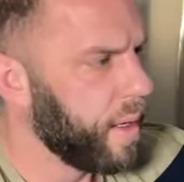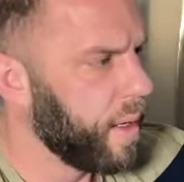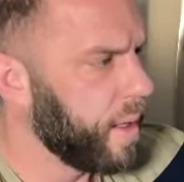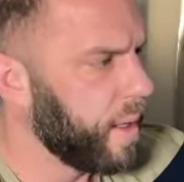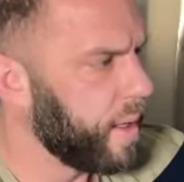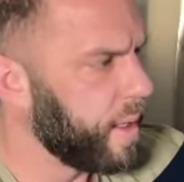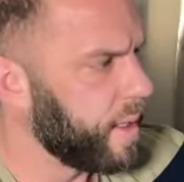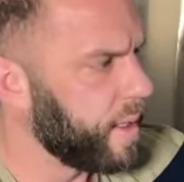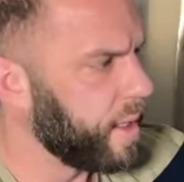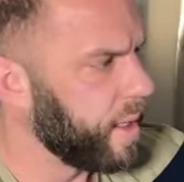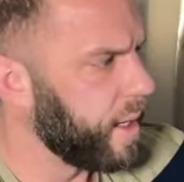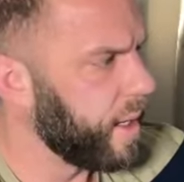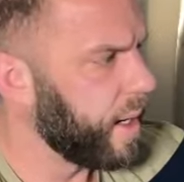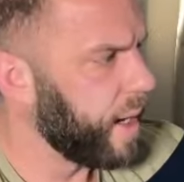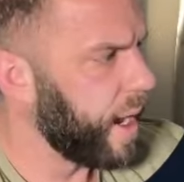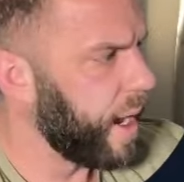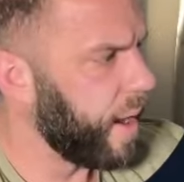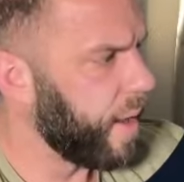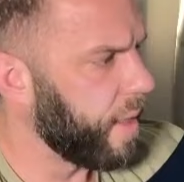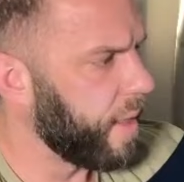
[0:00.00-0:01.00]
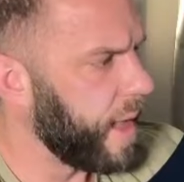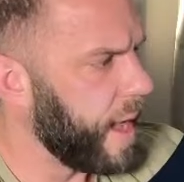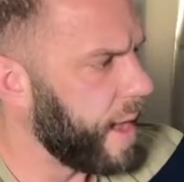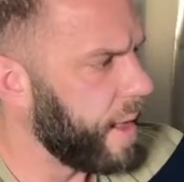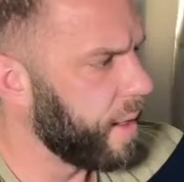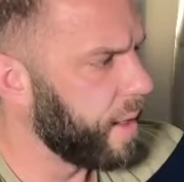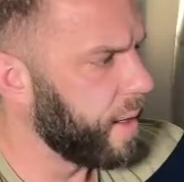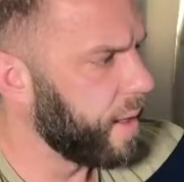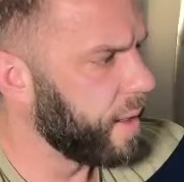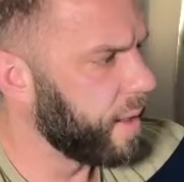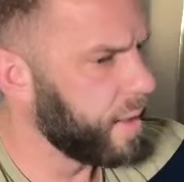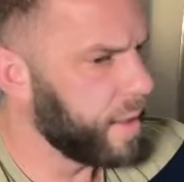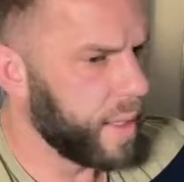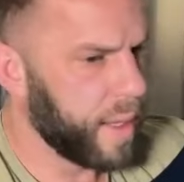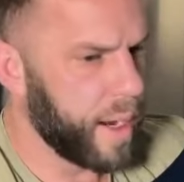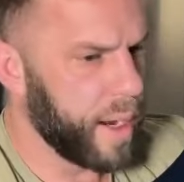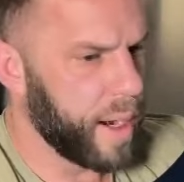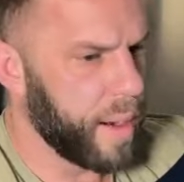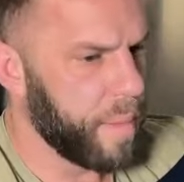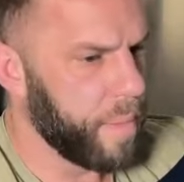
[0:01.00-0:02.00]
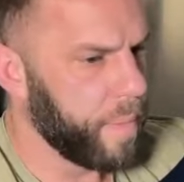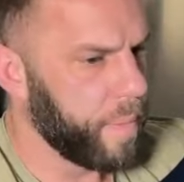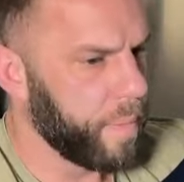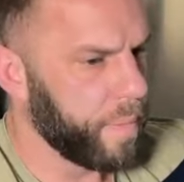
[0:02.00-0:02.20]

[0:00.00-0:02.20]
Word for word: Let's see how that looks there.